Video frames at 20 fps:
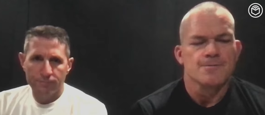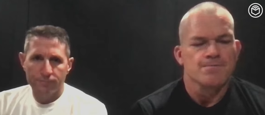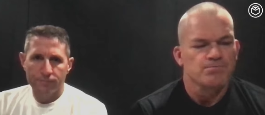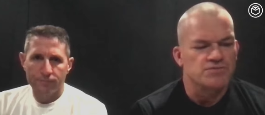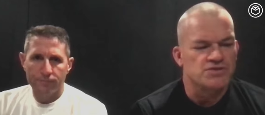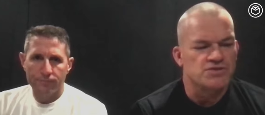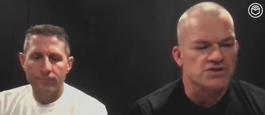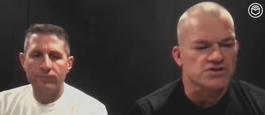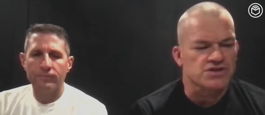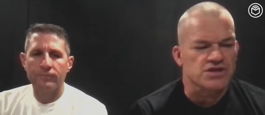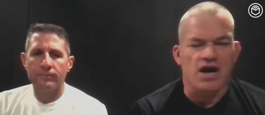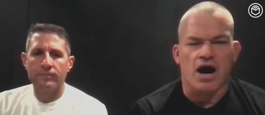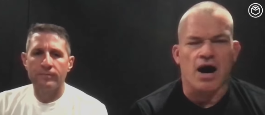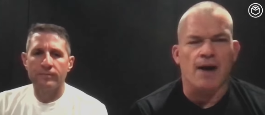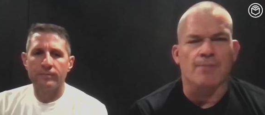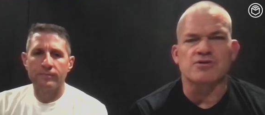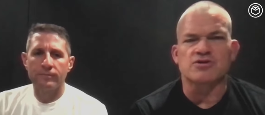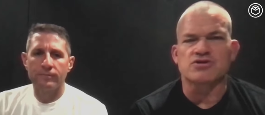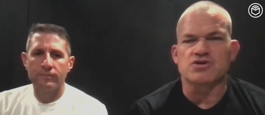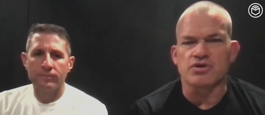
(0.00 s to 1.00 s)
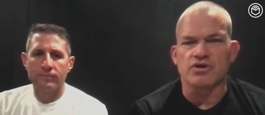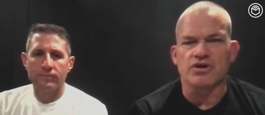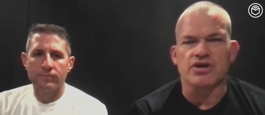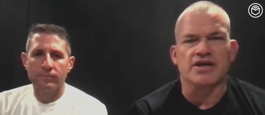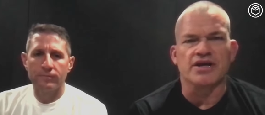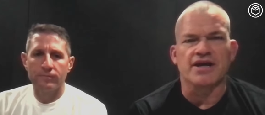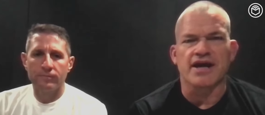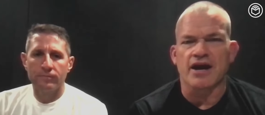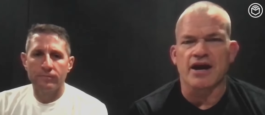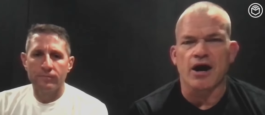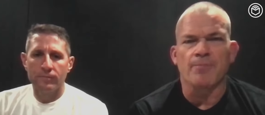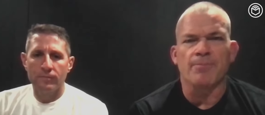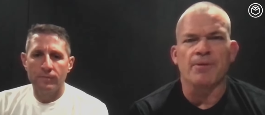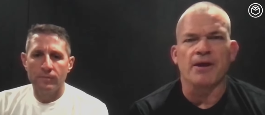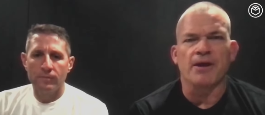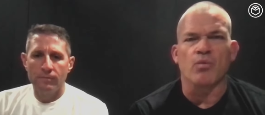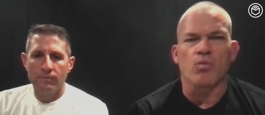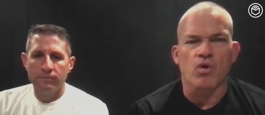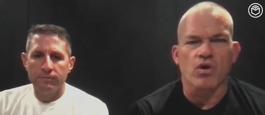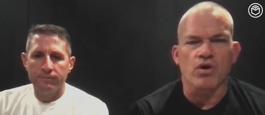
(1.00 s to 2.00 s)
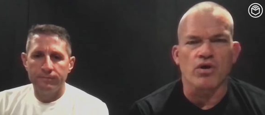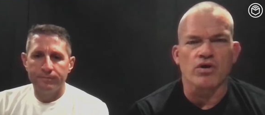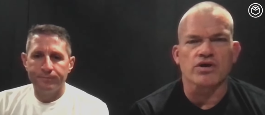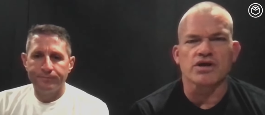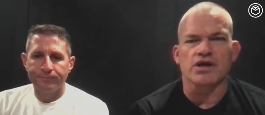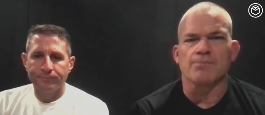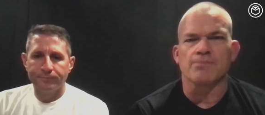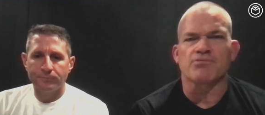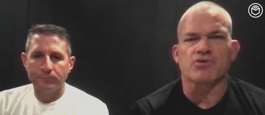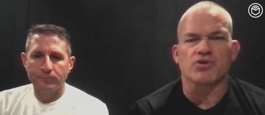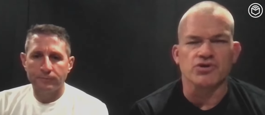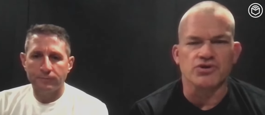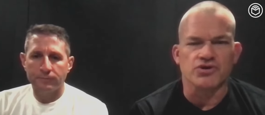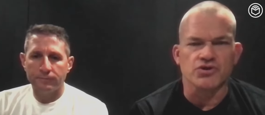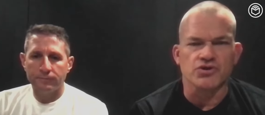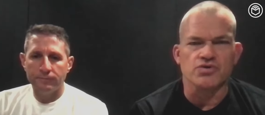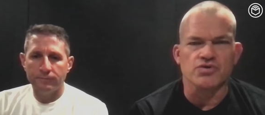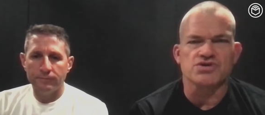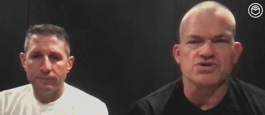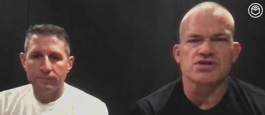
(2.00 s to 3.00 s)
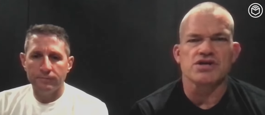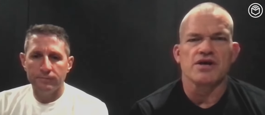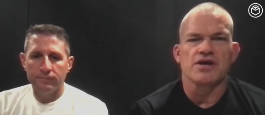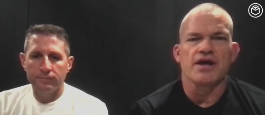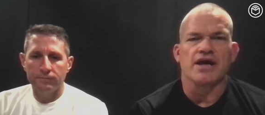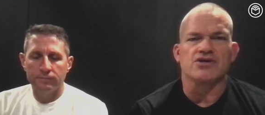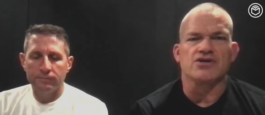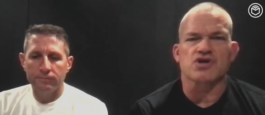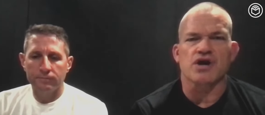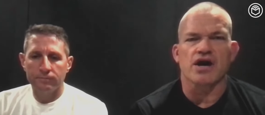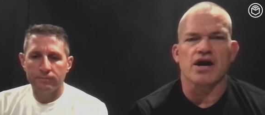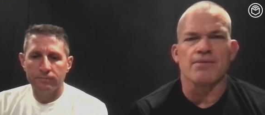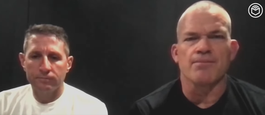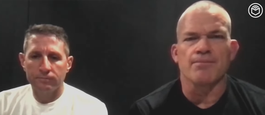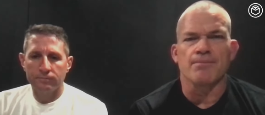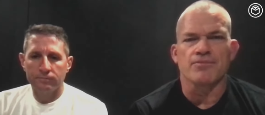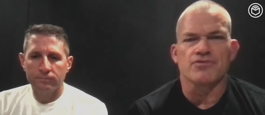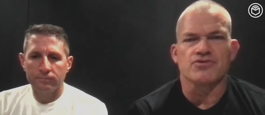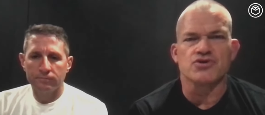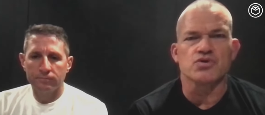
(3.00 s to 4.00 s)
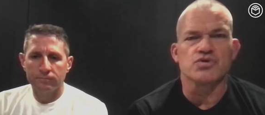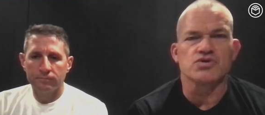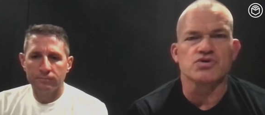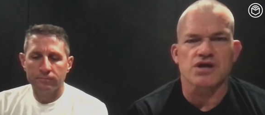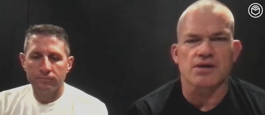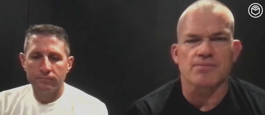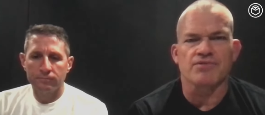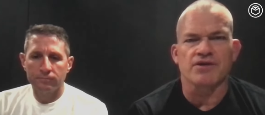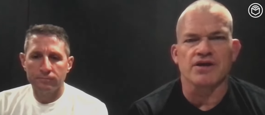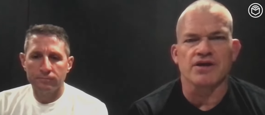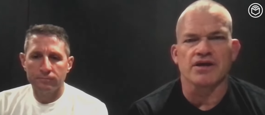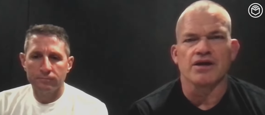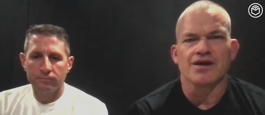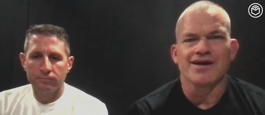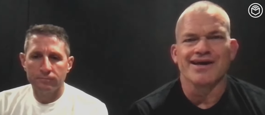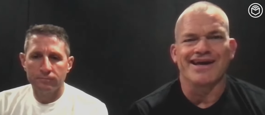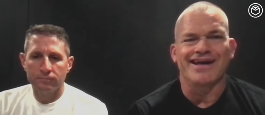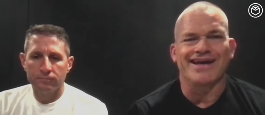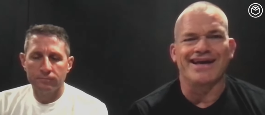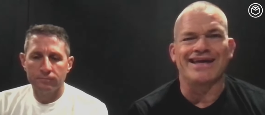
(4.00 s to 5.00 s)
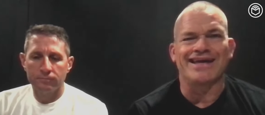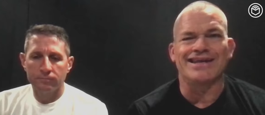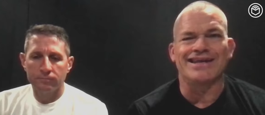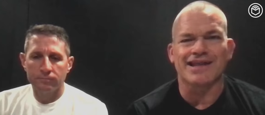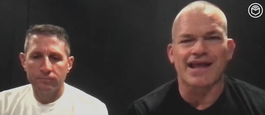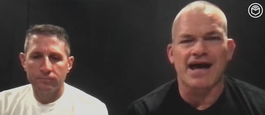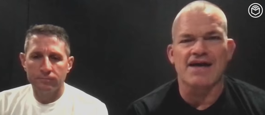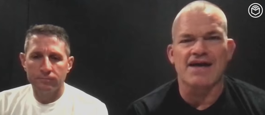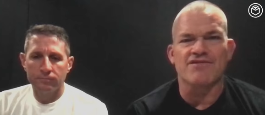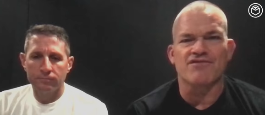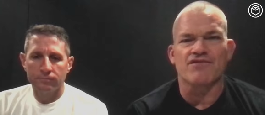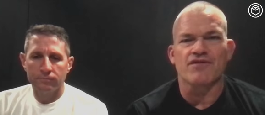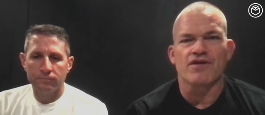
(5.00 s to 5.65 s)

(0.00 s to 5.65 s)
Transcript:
Speaker 1: just the opportunity to get up and work and produce and try and do something in life